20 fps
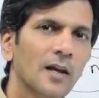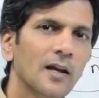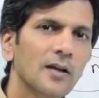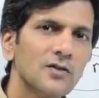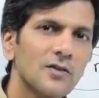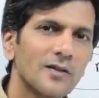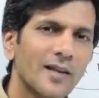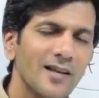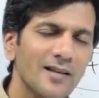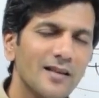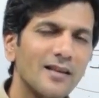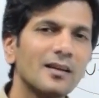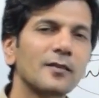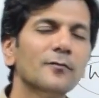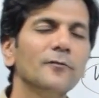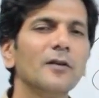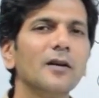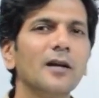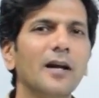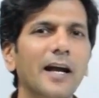So these are the
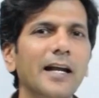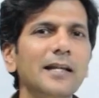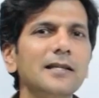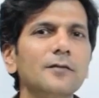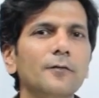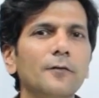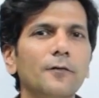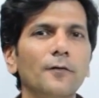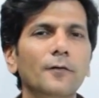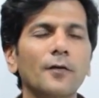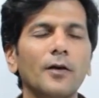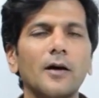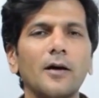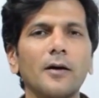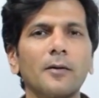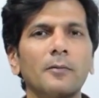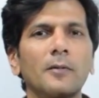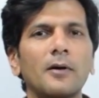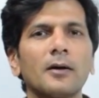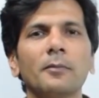different kinds
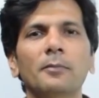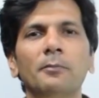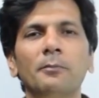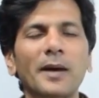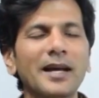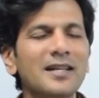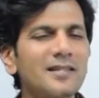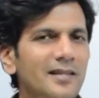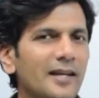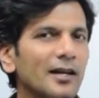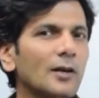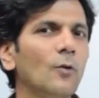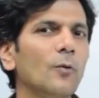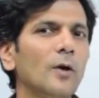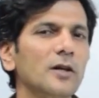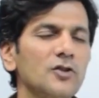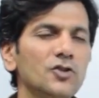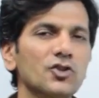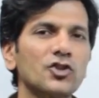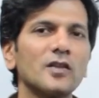of basic
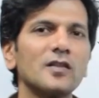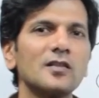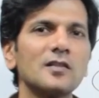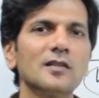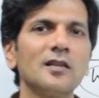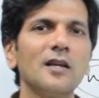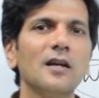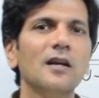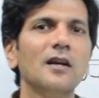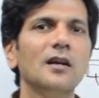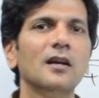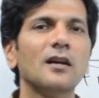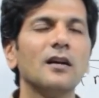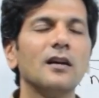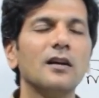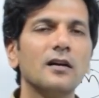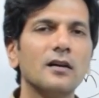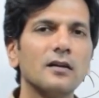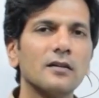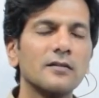questions
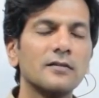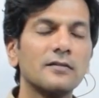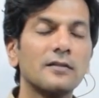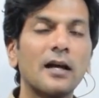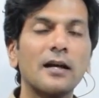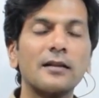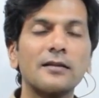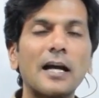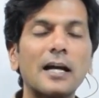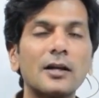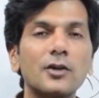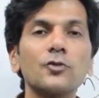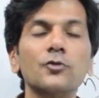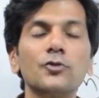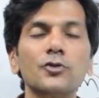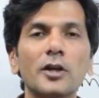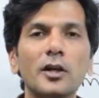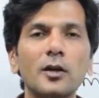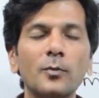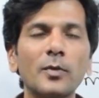that you
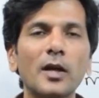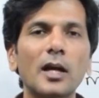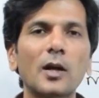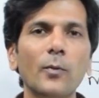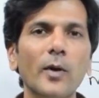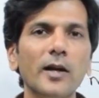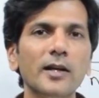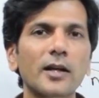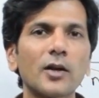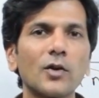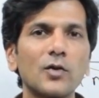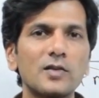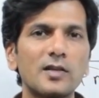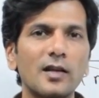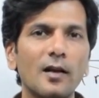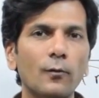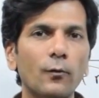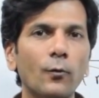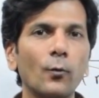need to be acquainted yourself